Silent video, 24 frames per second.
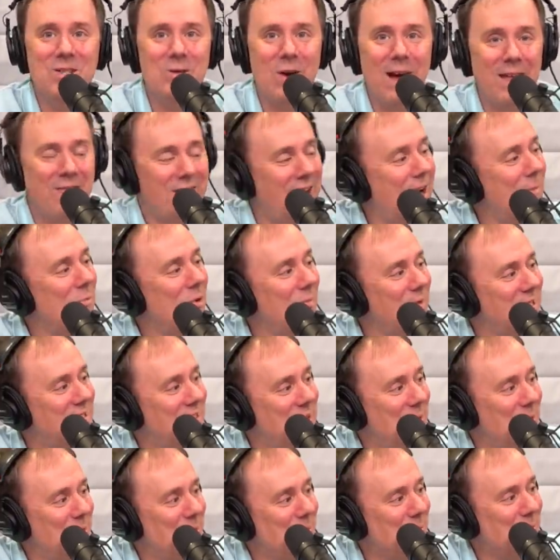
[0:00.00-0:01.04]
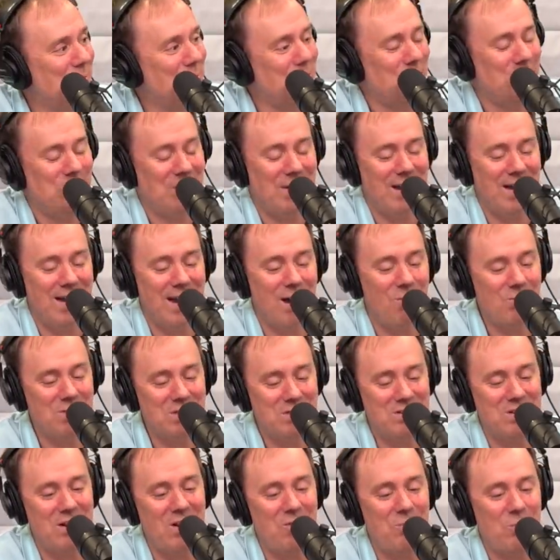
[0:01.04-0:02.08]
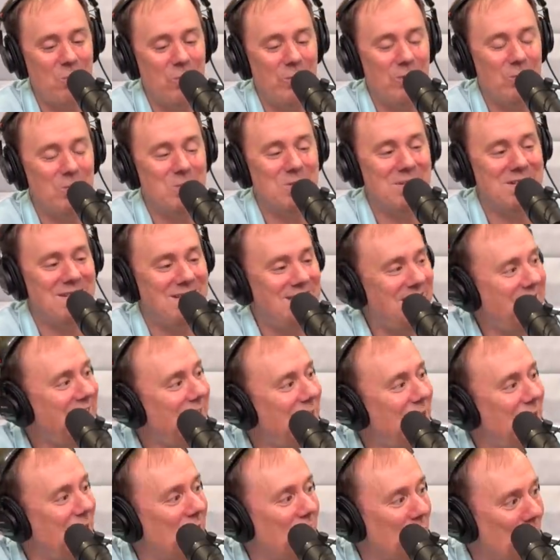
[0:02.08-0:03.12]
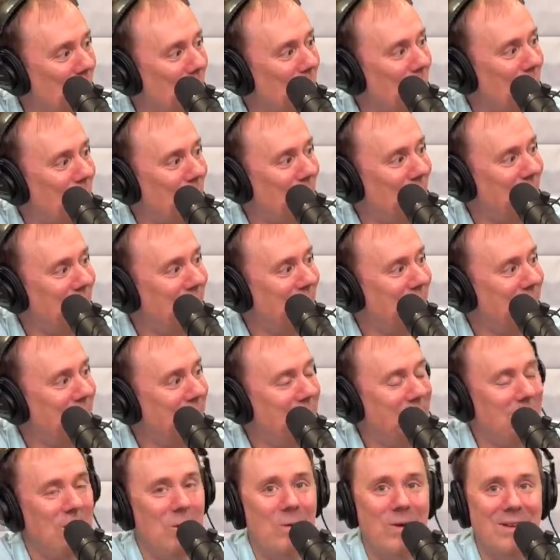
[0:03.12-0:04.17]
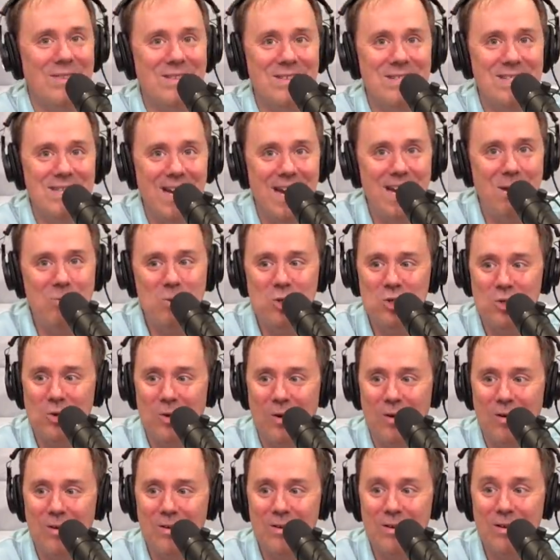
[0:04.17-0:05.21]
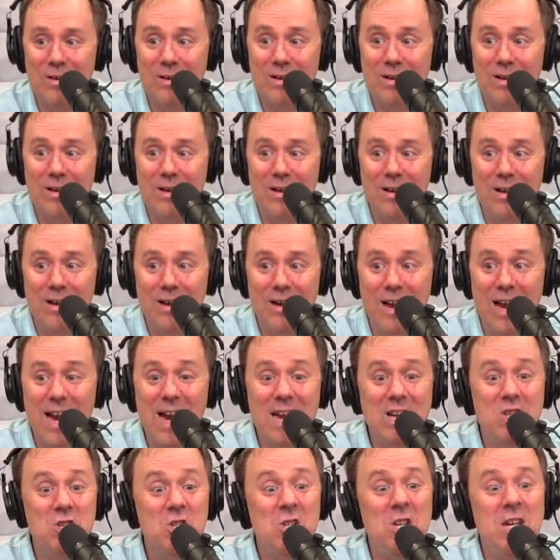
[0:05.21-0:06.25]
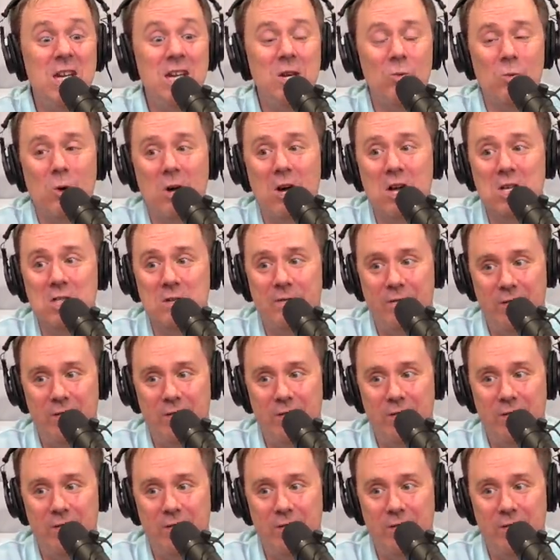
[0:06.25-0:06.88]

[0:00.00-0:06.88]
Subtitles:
So I thought, I'm going to be so cool. And I was a sophomore. There was a senior girl who had the same shirt, and she was